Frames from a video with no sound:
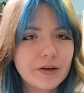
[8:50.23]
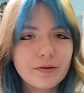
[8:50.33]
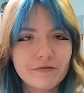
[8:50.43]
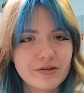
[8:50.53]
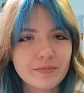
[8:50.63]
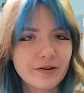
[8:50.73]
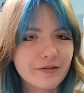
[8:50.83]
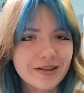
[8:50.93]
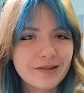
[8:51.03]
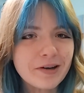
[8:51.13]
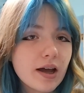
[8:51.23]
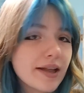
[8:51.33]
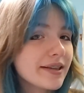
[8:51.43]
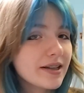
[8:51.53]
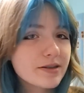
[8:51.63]
a reef is perfect.
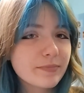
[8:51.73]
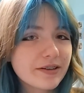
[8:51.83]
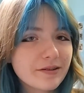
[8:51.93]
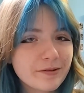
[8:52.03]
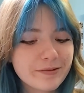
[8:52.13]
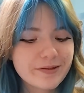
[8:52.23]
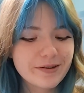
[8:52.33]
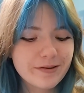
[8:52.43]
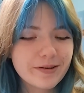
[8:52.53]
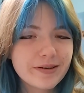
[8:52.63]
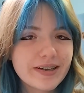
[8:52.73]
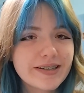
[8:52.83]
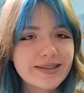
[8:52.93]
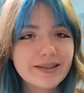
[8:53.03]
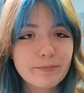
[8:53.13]
And the last pattern I want to show you
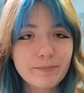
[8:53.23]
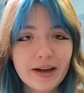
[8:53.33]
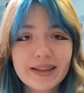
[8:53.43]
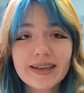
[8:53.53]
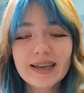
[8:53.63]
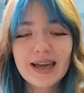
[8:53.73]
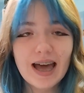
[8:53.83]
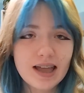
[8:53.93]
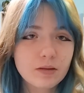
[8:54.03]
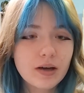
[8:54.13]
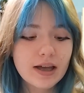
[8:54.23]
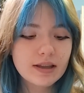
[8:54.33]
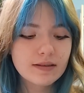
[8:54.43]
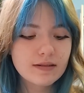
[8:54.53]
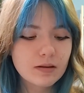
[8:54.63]
is the bunny
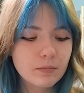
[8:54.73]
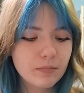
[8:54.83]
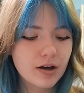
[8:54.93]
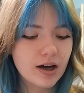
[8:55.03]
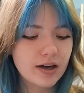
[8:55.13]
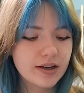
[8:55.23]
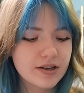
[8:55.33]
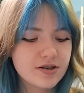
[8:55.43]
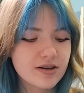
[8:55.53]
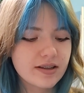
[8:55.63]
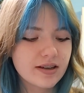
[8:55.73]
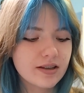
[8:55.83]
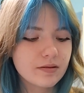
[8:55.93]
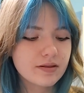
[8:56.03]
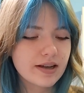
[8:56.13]
headband by Jenny
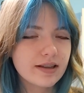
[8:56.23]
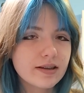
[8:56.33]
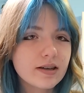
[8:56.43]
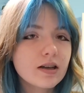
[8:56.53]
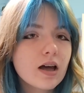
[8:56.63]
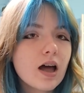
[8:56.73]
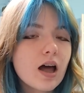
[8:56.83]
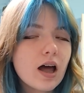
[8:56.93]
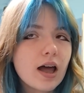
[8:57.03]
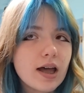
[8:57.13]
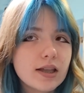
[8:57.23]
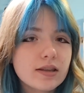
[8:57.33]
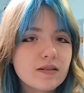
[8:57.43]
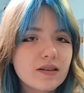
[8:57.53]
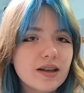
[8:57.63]
and Teddy.
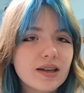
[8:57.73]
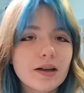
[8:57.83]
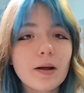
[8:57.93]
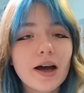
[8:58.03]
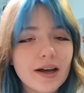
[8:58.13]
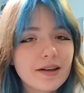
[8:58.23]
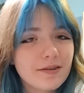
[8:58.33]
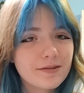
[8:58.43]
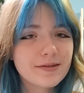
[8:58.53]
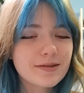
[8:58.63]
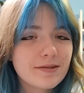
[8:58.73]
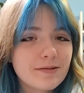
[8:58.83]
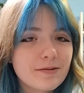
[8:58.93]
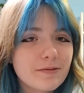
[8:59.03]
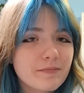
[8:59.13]
And like, I
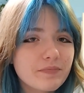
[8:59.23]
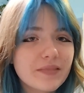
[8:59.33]
also